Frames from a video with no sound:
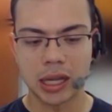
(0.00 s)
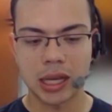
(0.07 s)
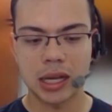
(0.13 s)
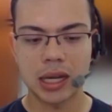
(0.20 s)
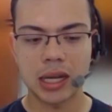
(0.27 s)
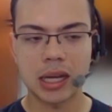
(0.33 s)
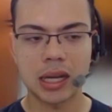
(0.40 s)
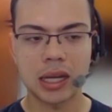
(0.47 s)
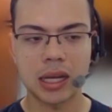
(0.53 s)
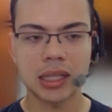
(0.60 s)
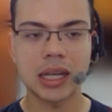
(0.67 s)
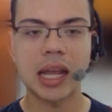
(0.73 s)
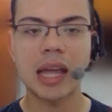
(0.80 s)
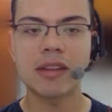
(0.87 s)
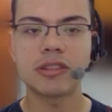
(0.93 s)

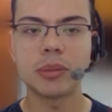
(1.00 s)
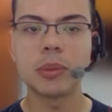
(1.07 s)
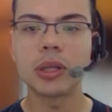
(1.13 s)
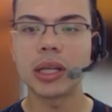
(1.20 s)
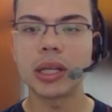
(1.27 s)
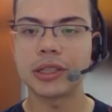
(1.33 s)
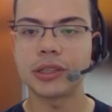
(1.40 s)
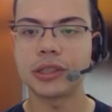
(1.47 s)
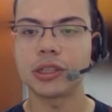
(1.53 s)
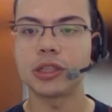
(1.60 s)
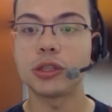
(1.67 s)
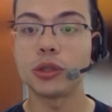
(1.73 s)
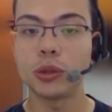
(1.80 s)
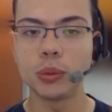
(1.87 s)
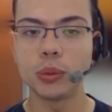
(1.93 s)
can have simulations as
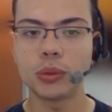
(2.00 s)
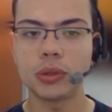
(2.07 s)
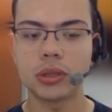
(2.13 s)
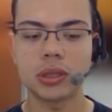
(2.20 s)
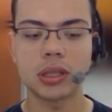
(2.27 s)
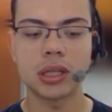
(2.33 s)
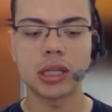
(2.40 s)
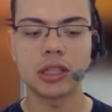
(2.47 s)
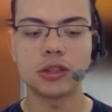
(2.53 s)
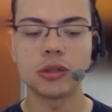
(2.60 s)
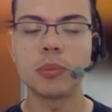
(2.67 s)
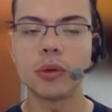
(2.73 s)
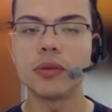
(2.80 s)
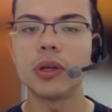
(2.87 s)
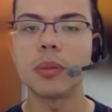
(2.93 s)
tools to
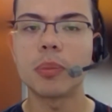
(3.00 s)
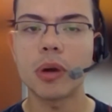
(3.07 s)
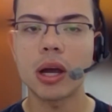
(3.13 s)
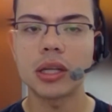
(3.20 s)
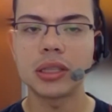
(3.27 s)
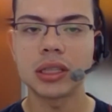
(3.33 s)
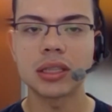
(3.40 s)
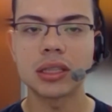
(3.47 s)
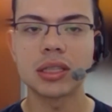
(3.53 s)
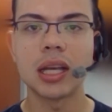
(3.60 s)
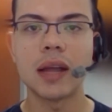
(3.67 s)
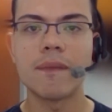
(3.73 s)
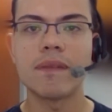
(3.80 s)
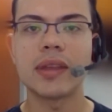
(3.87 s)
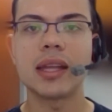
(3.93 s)
improve their projects
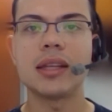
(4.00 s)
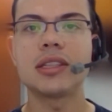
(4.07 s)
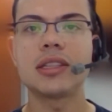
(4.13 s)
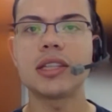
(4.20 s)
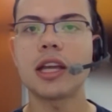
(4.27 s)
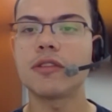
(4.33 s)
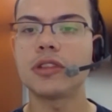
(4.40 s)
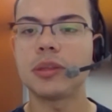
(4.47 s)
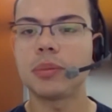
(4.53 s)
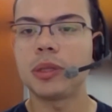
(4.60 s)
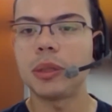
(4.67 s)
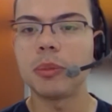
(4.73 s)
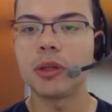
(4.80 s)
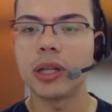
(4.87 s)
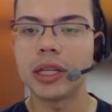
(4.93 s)
instead of
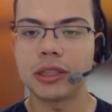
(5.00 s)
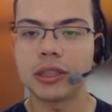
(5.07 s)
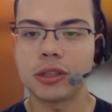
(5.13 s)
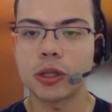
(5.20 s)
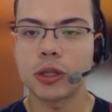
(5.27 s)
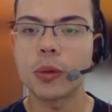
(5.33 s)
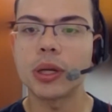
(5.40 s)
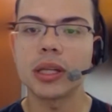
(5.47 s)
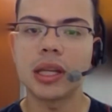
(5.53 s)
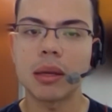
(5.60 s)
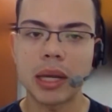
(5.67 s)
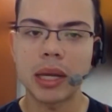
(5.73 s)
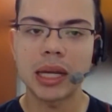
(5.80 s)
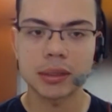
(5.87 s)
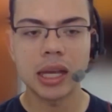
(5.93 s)
simulations holding them
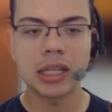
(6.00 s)
back.